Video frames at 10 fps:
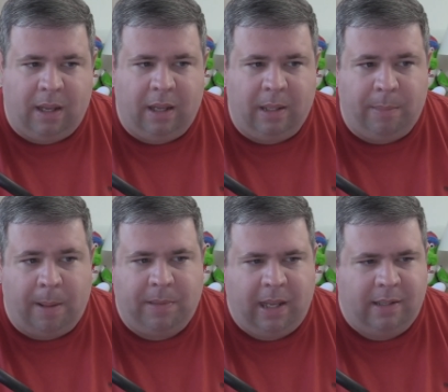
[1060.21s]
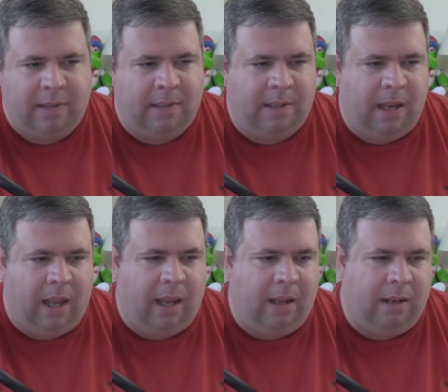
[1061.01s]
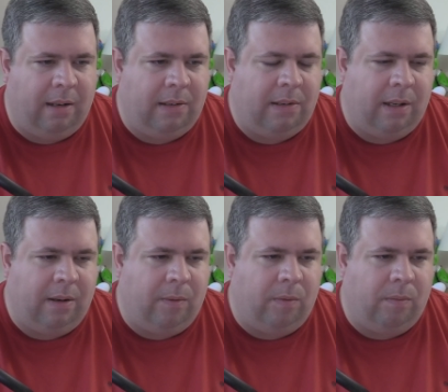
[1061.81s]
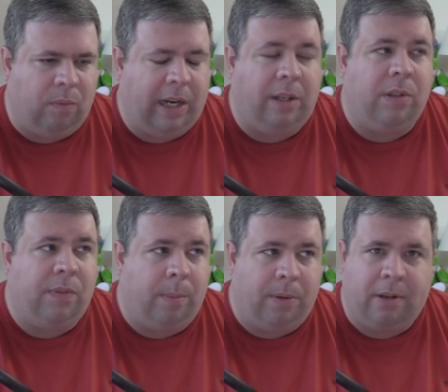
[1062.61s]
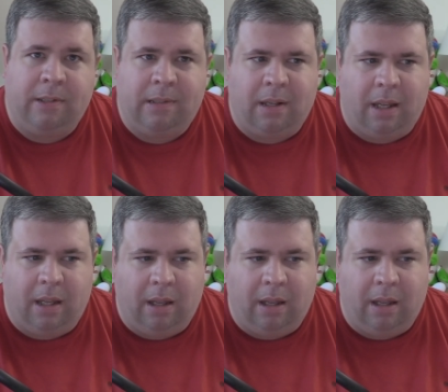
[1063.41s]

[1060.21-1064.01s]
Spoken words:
The Mom Test and Write Useful Books,